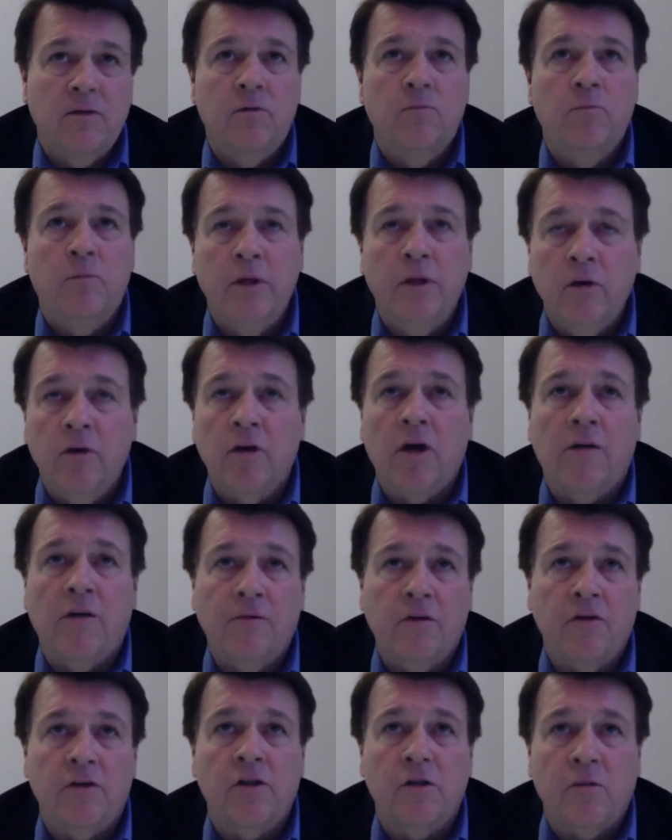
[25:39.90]
Build
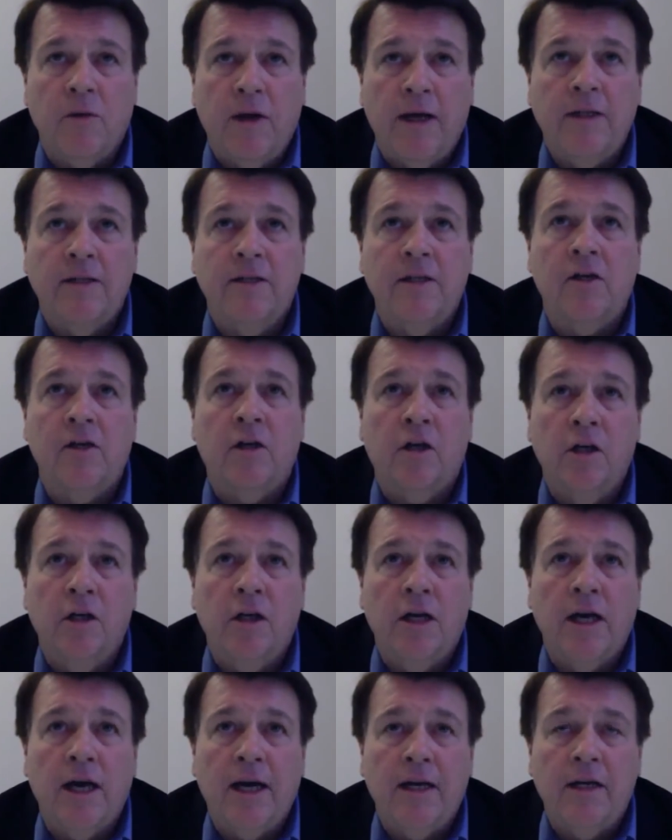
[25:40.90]
off your strengths that you're
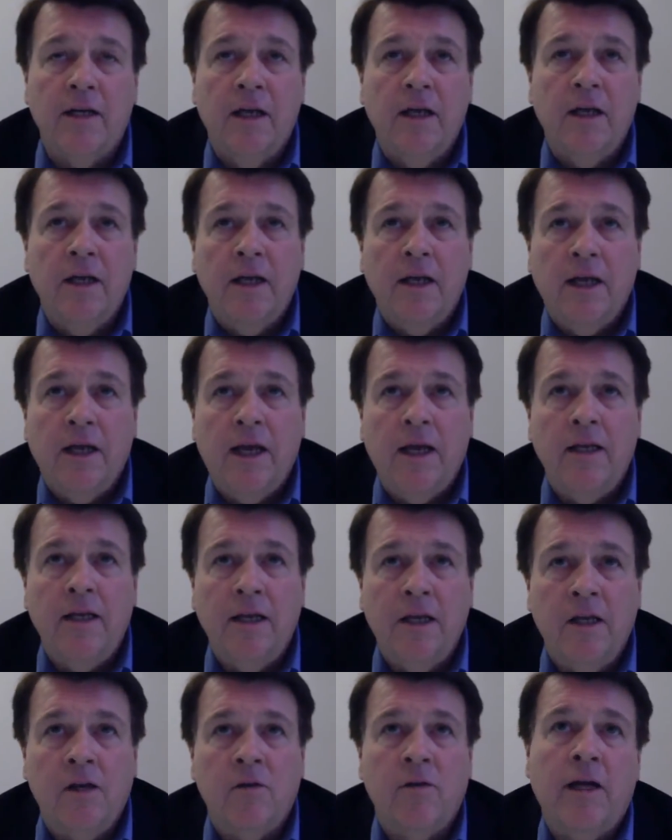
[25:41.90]
good at
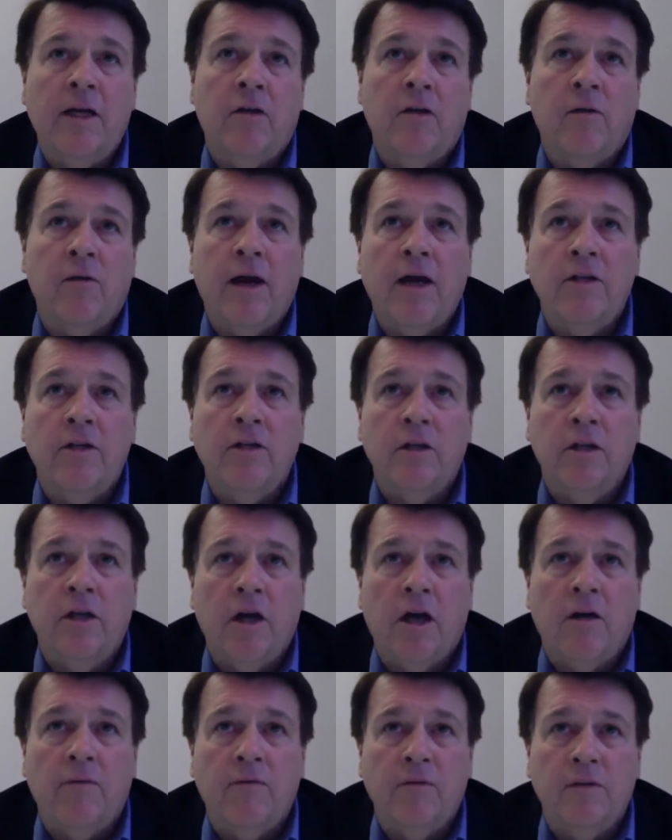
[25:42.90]
and iterate
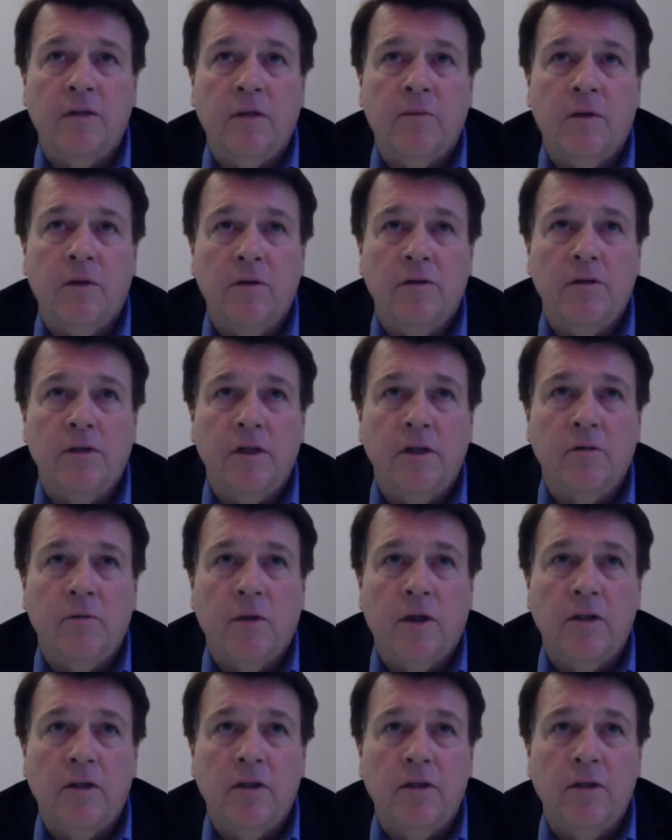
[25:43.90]
gradually off of some of those things
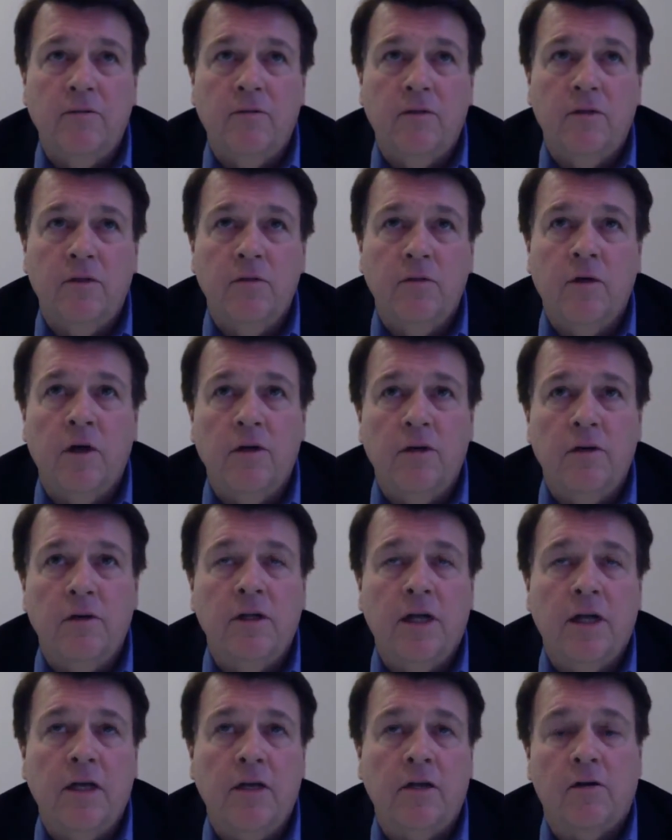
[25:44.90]
relative to
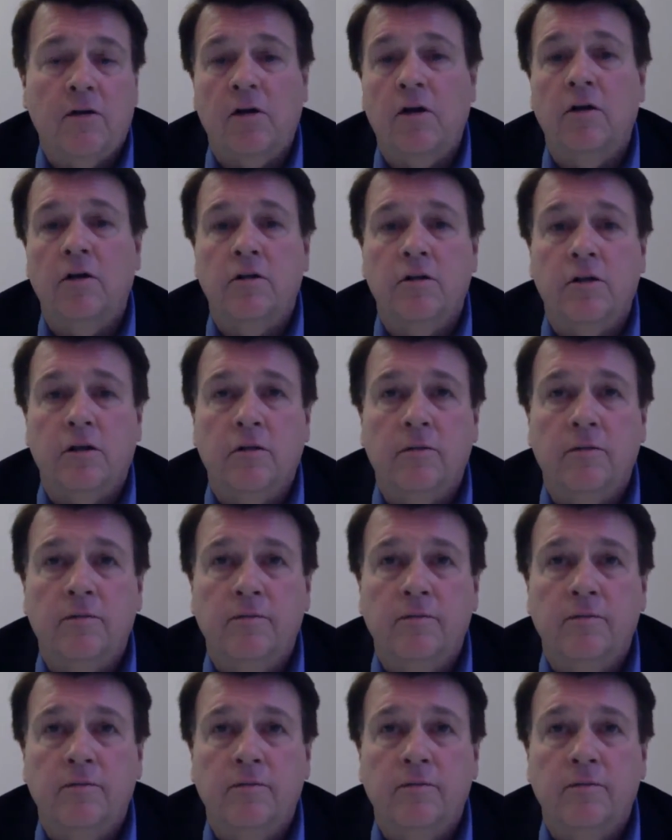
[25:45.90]
understanding your culture.